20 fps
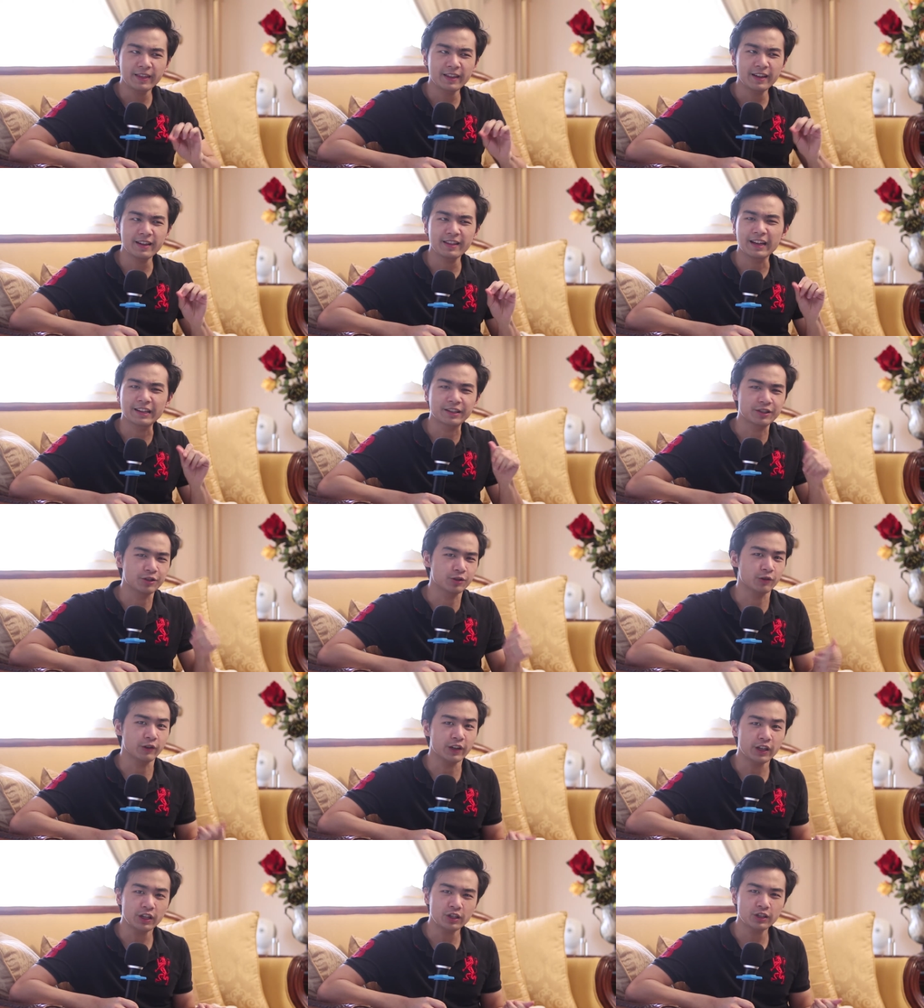think that's
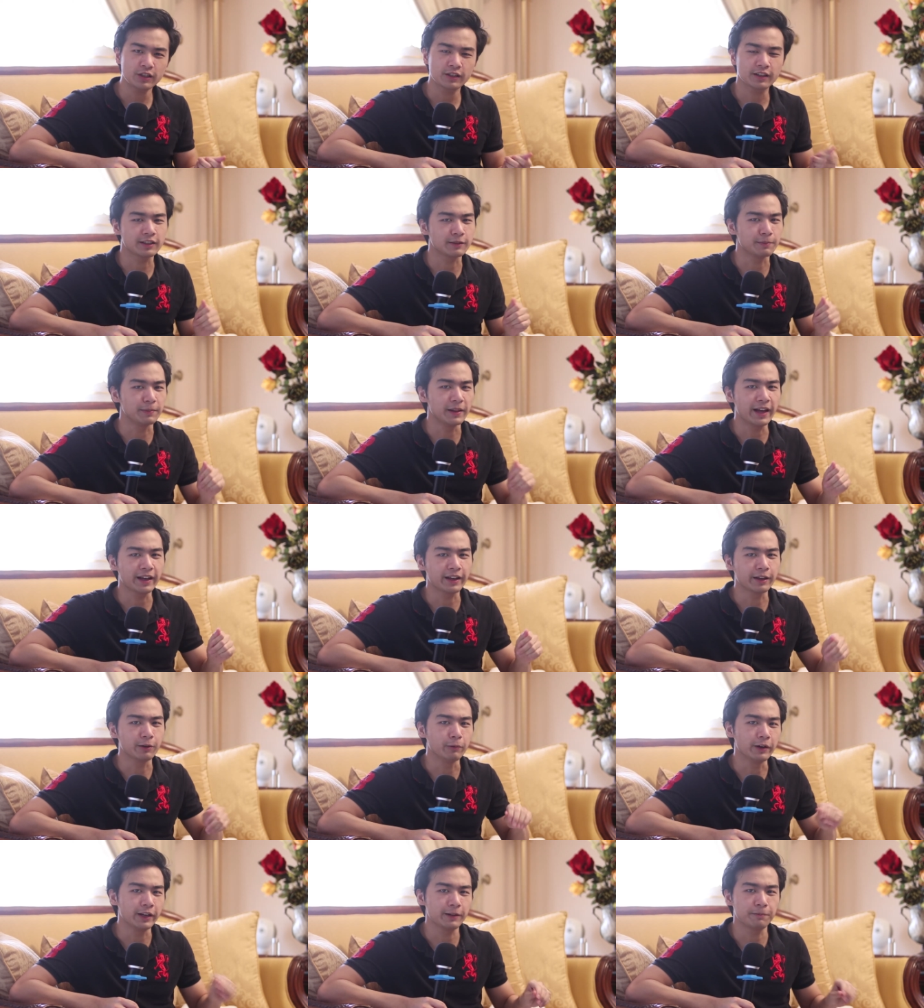strange because black
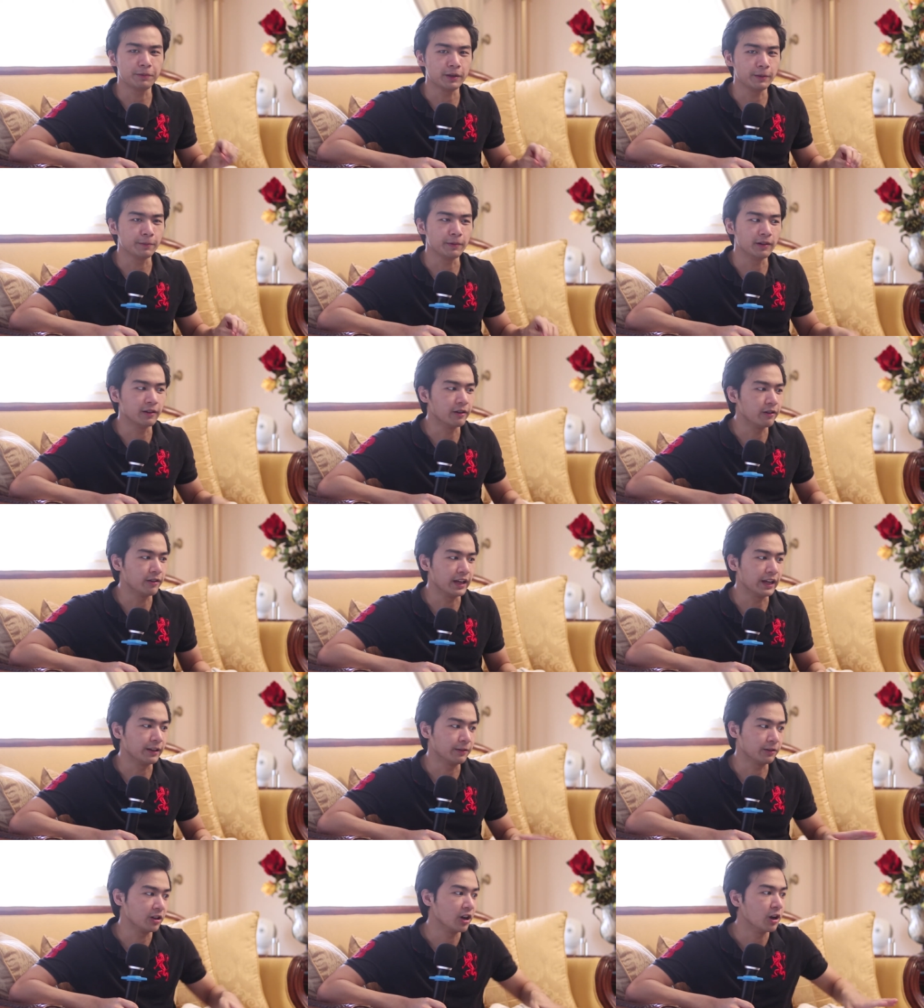and white people aren't
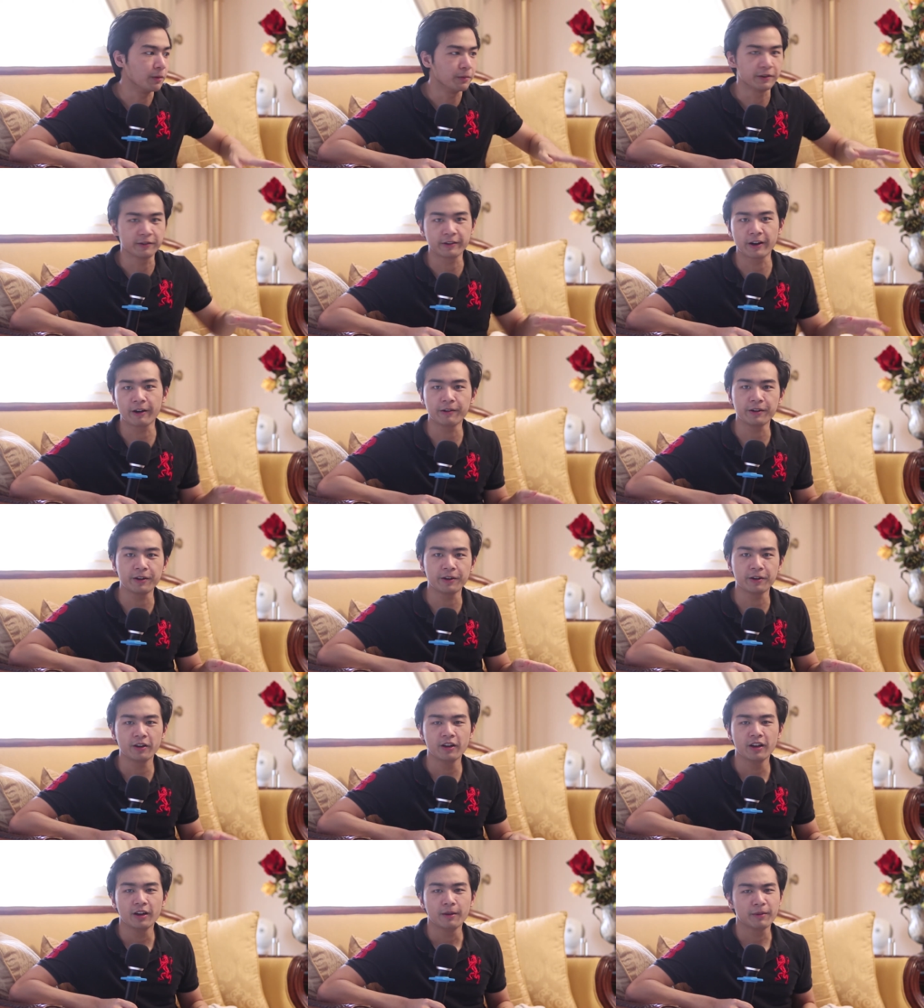that common around
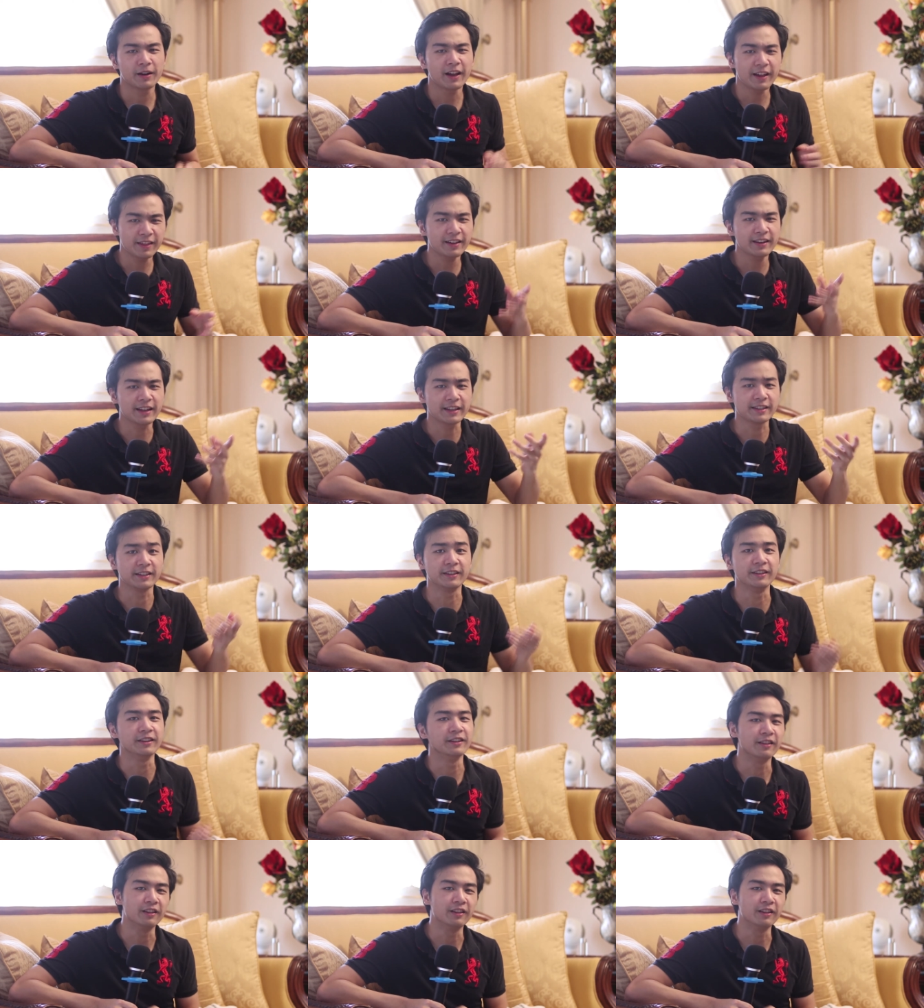here, but I think that's a good